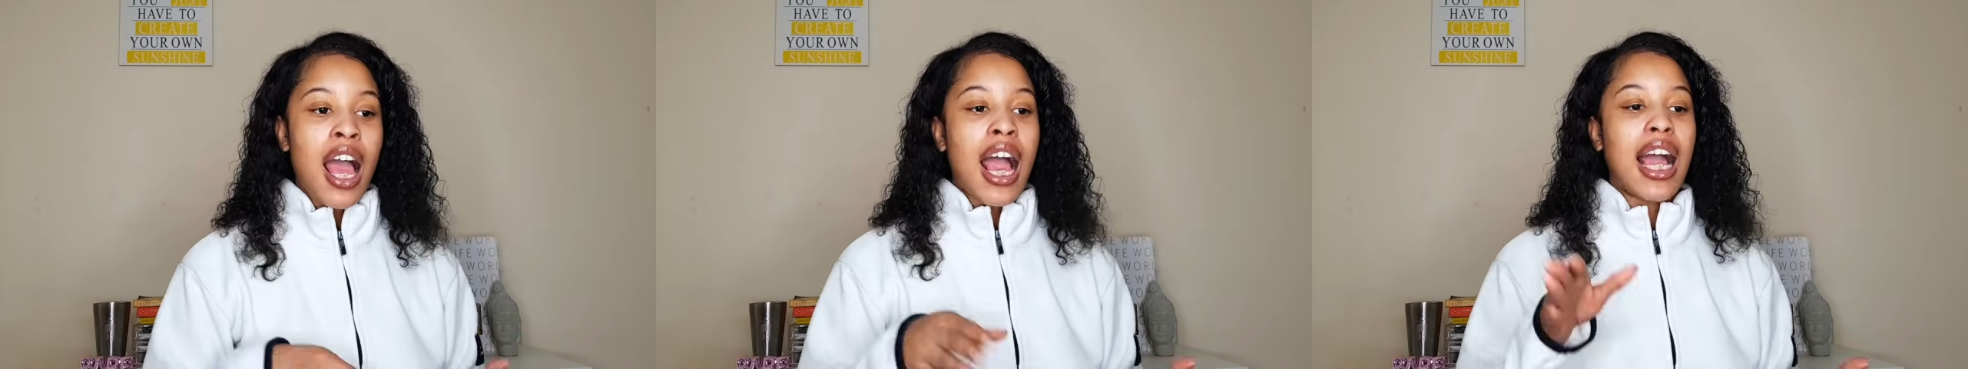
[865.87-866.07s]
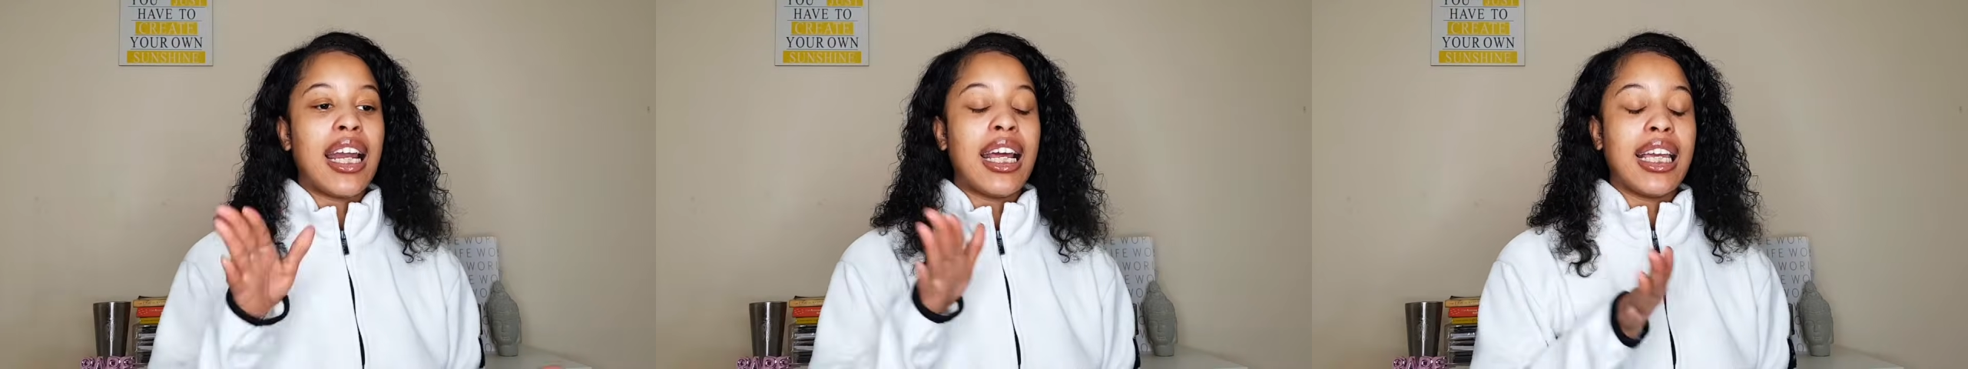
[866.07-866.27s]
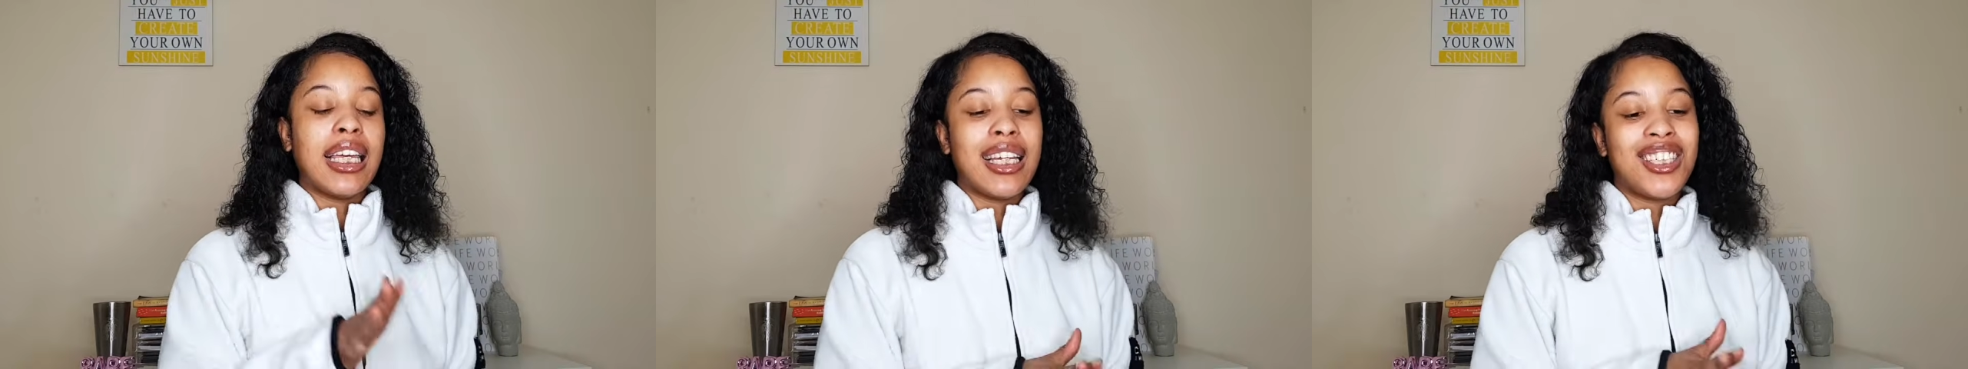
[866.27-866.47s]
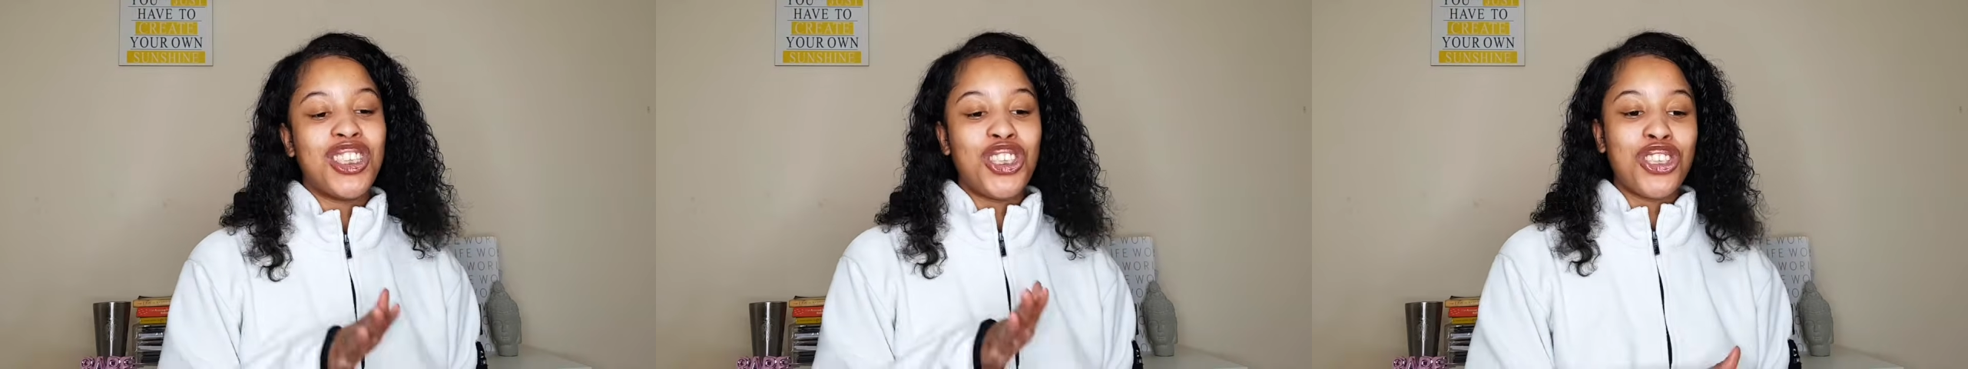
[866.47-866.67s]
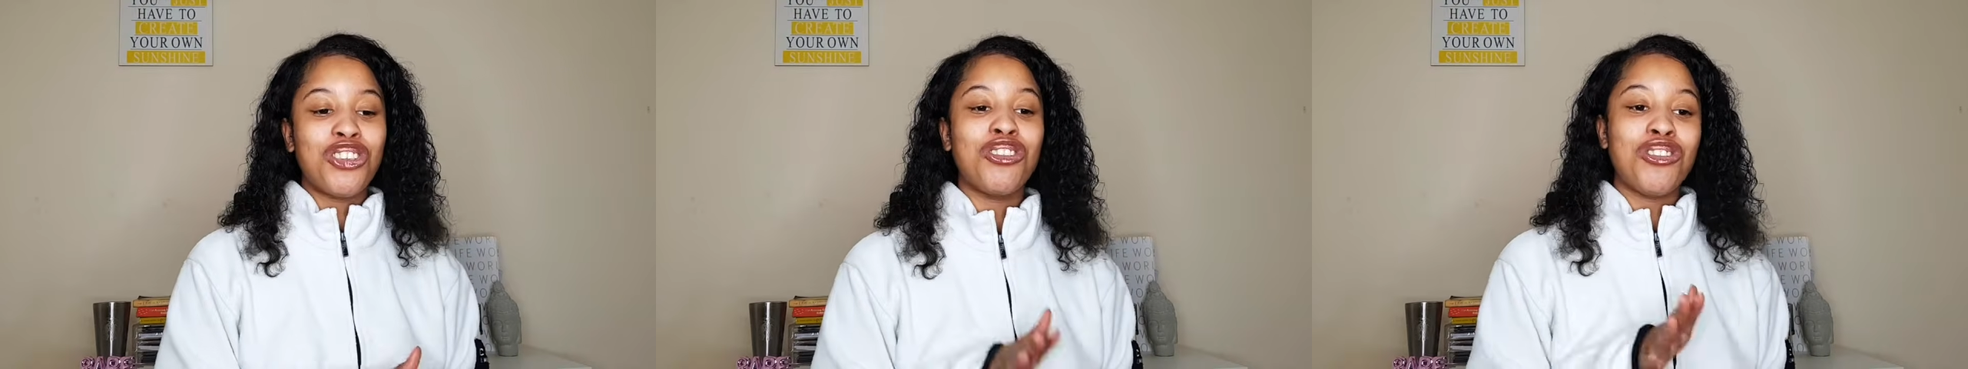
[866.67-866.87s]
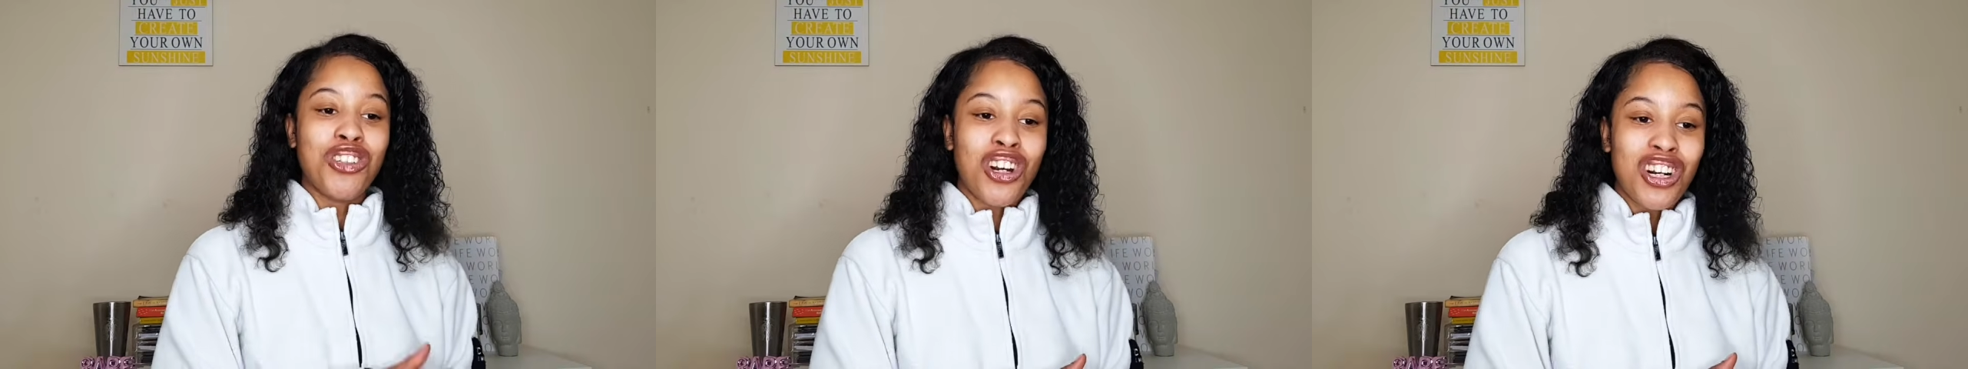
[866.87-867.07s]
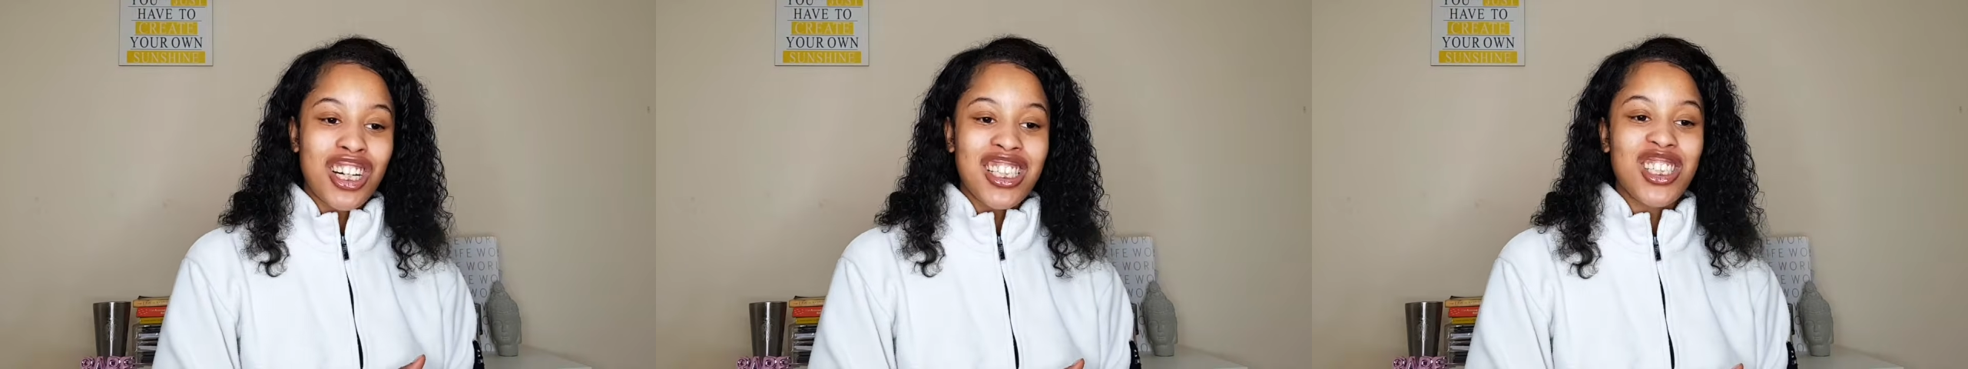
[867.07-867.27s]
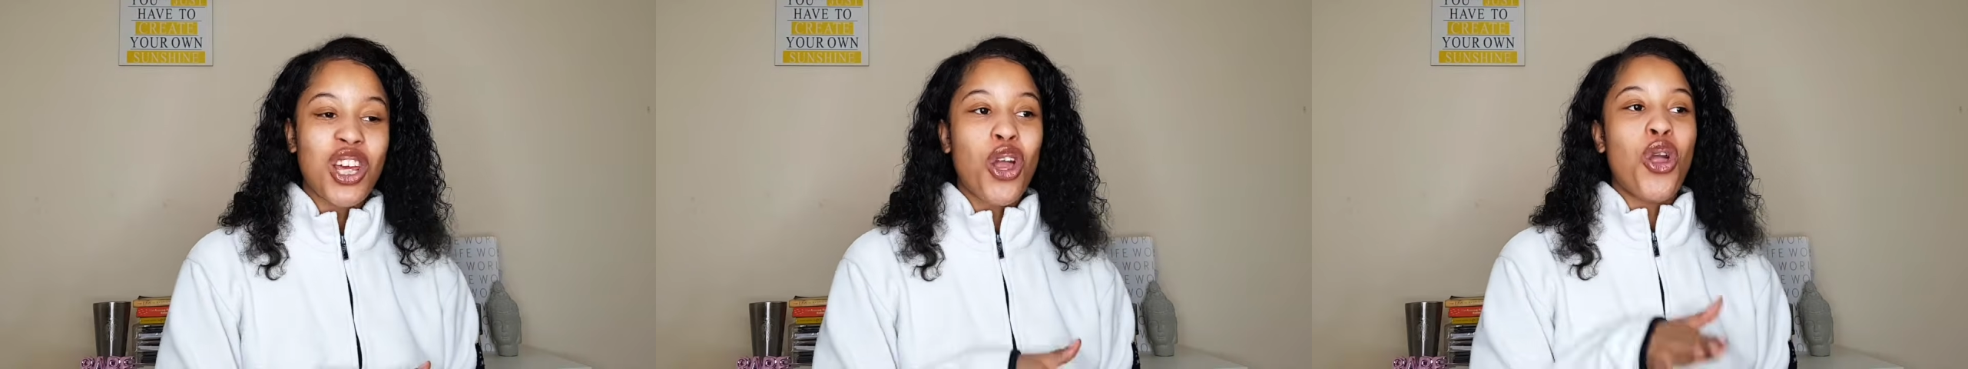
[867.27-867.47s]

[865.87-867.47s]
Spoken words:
And I kid you not,